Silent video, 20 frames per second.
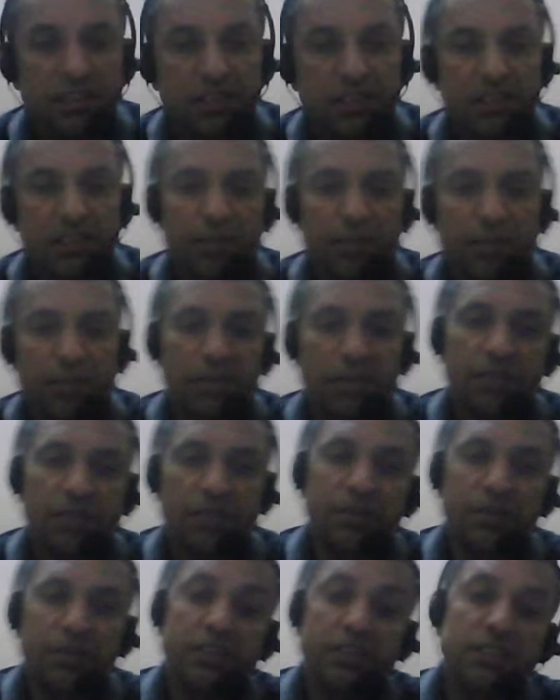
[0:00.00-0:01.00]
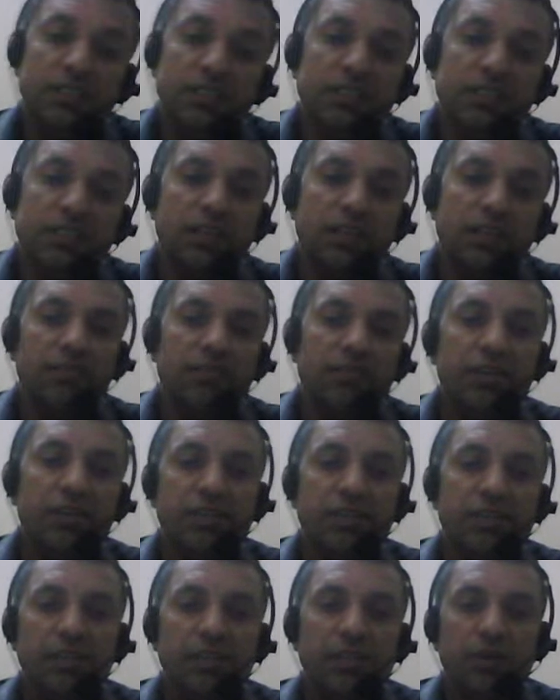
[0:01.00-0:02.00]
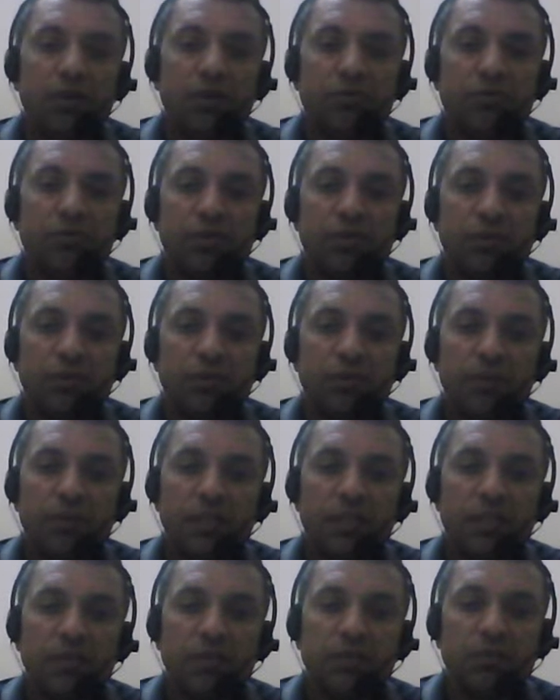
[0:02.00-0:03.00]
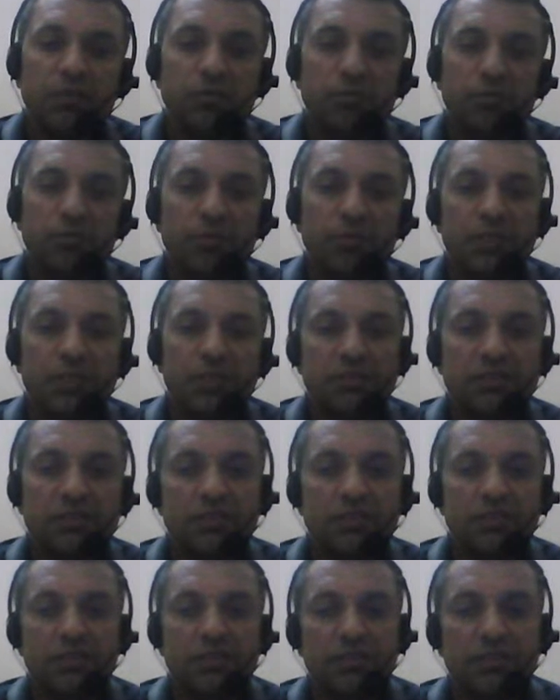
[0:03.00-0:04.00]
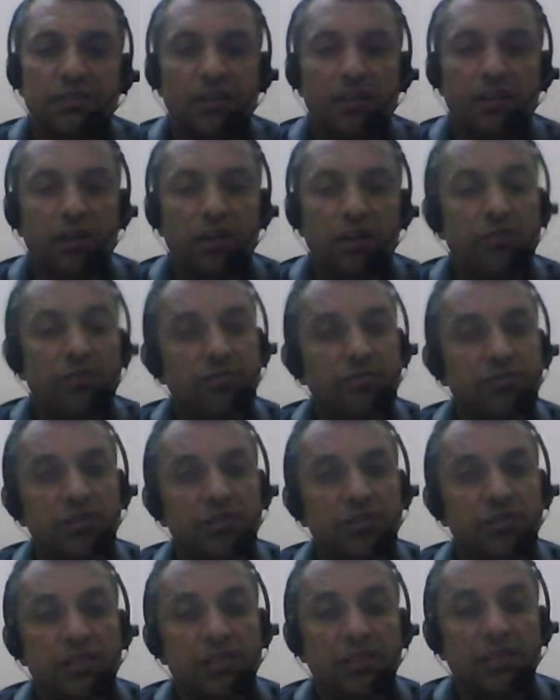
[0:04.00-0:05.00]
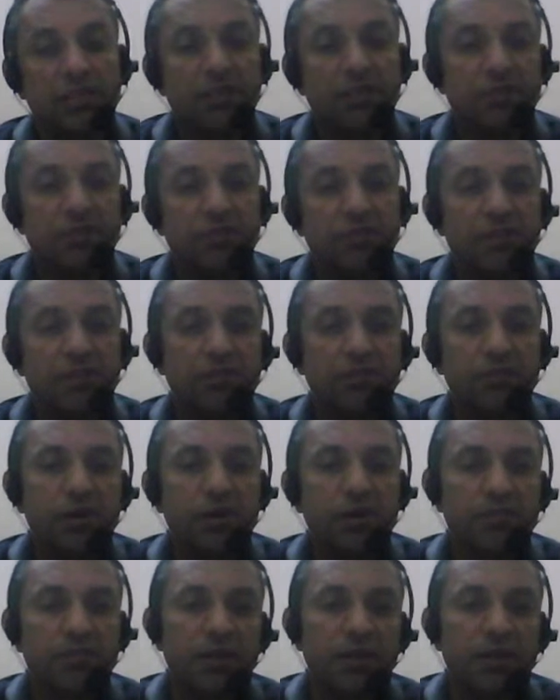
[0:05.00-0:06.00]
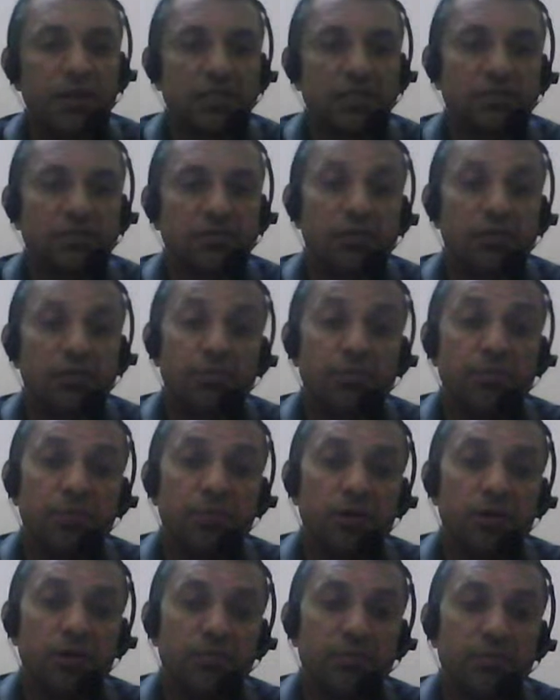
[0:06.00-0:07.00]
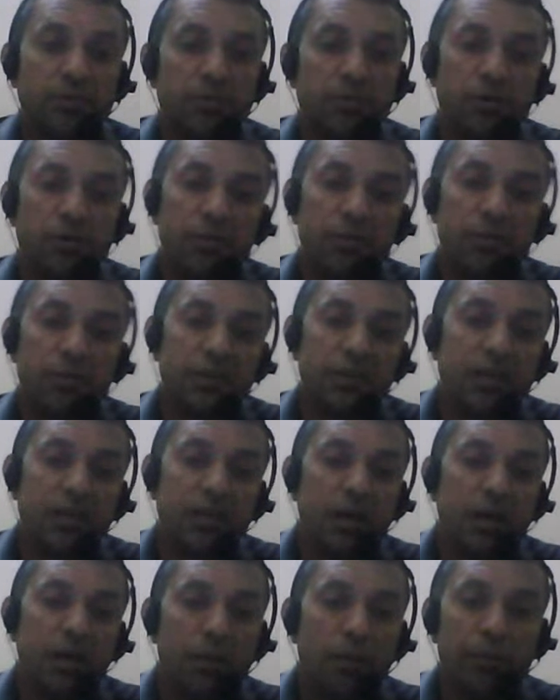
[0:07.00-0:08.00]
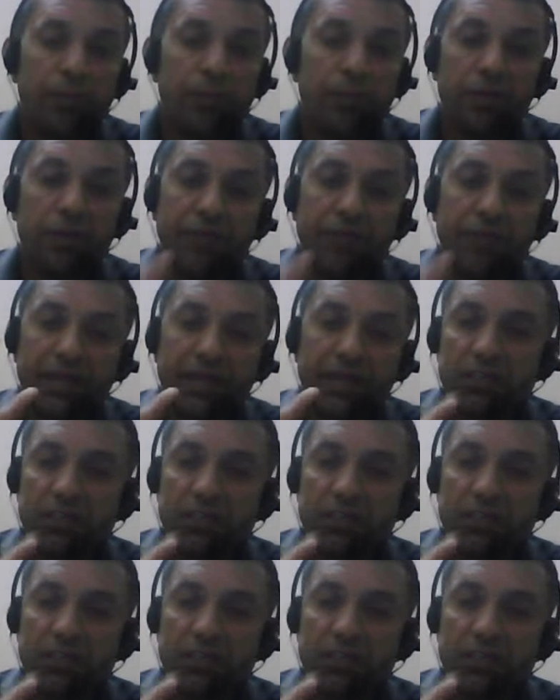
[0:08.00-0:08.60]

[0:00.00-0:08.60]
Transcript: Coupling ability is the ability of combine of the movements of different body parts for performing perfect